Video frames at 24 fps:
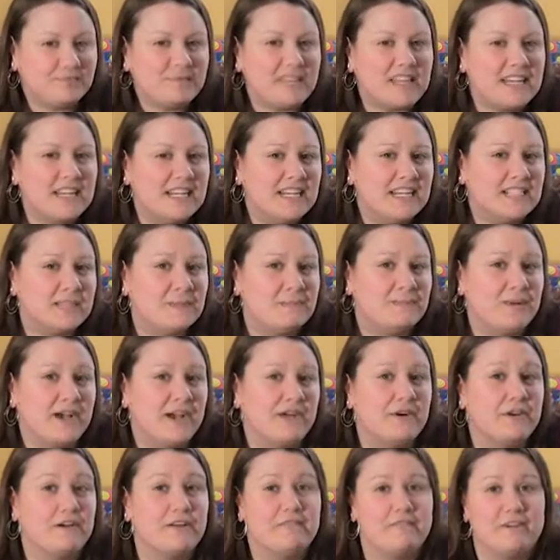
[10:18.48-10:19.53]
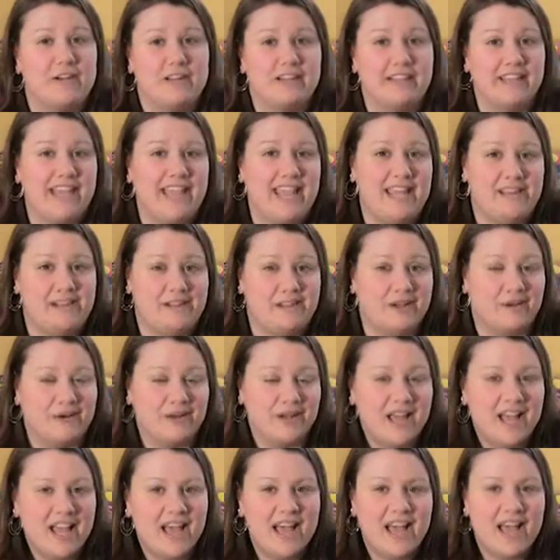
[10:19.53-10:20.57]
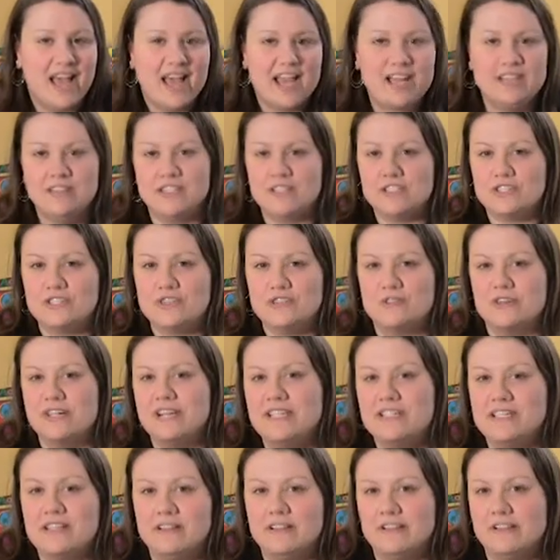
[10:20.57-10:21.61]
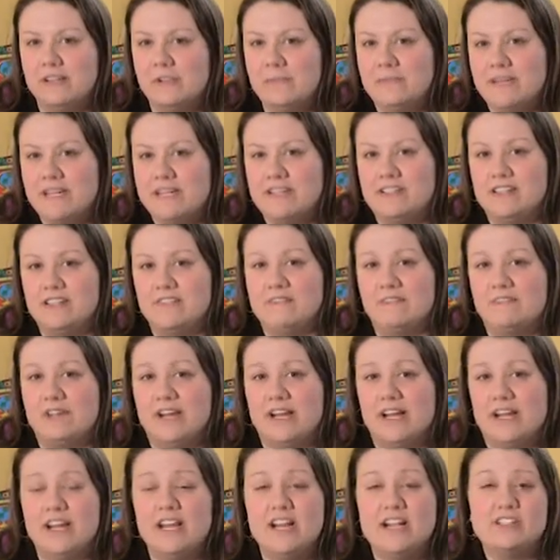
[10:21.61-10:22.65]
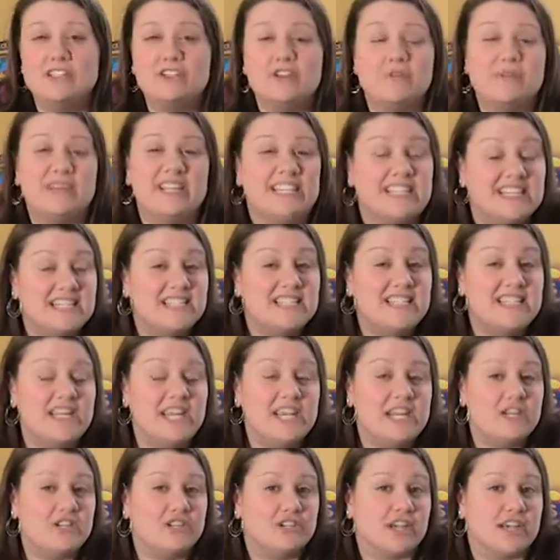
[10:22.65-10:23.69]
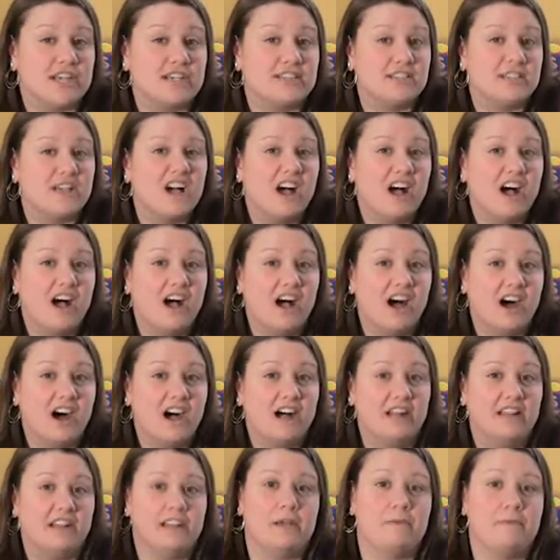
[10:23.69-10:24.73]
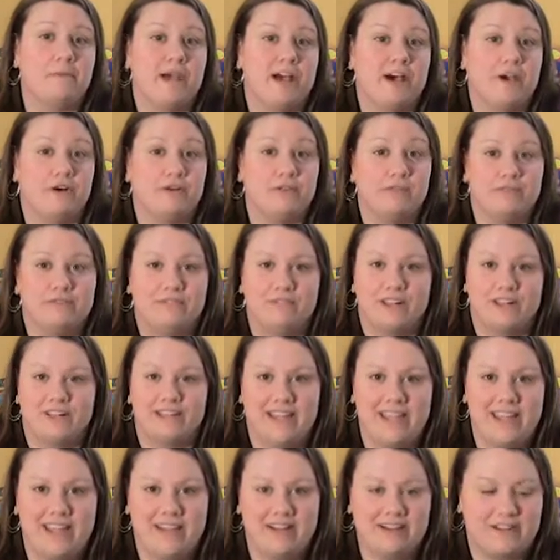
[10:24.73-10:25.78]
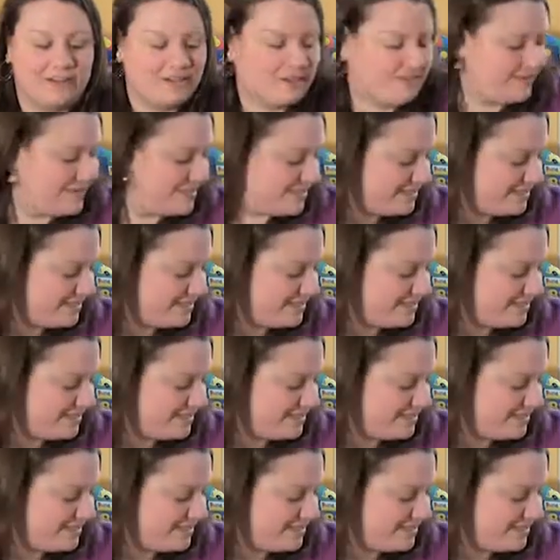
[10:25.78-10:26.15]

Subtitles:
And it's about a volcano. And this story is a little bit different. It's going to teach us all about volcanoes.